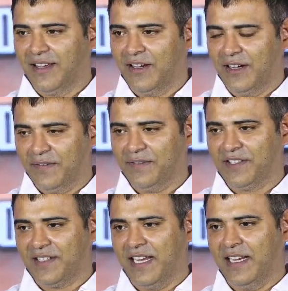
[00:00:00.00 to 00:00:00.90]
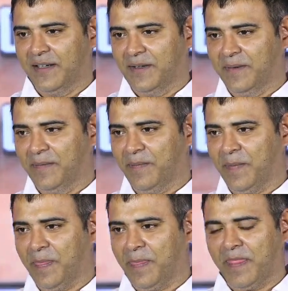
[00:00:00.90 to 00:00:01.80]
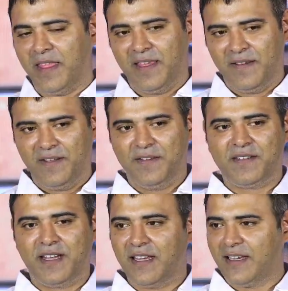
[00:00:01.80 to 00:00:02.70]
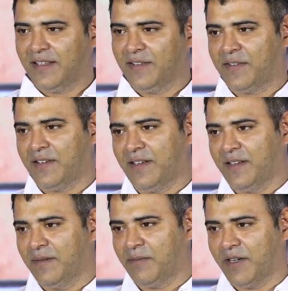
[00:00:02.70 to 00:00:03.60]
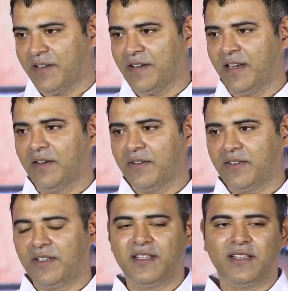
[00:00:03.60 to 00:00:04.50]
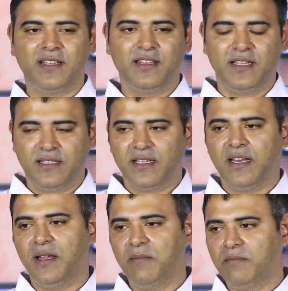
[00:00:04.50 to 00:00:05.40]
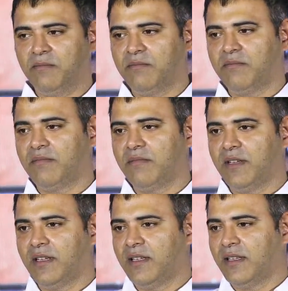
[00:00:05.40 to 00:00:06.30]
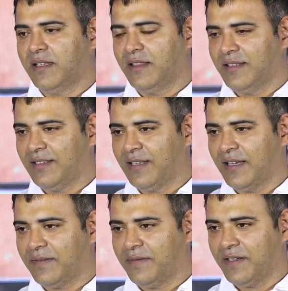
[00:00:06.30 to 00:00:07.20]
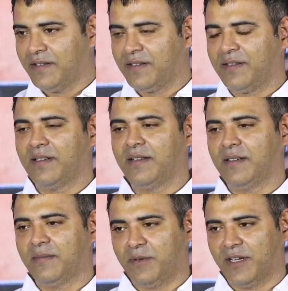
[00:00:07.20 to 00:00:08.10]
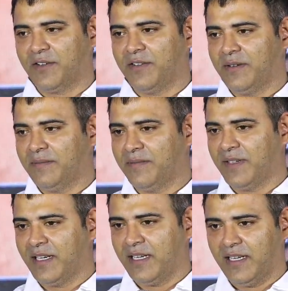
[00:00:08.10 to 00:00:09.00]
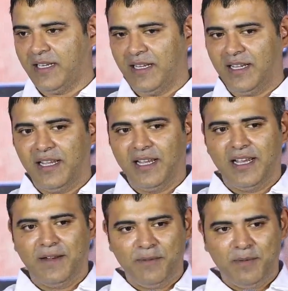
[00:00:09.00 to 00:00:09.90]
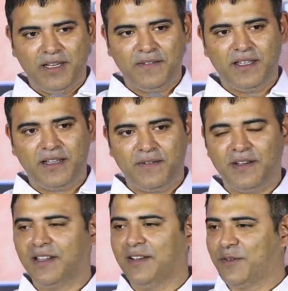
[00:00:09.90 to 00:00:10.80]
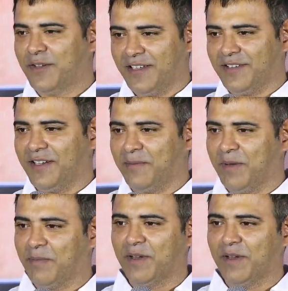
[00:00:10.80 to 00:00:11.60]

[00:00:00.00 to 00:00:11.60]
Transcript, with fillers: of this land, we have started this uh, production house. That's our aim. This is our first uh, production. And we believe that even in today's date, people,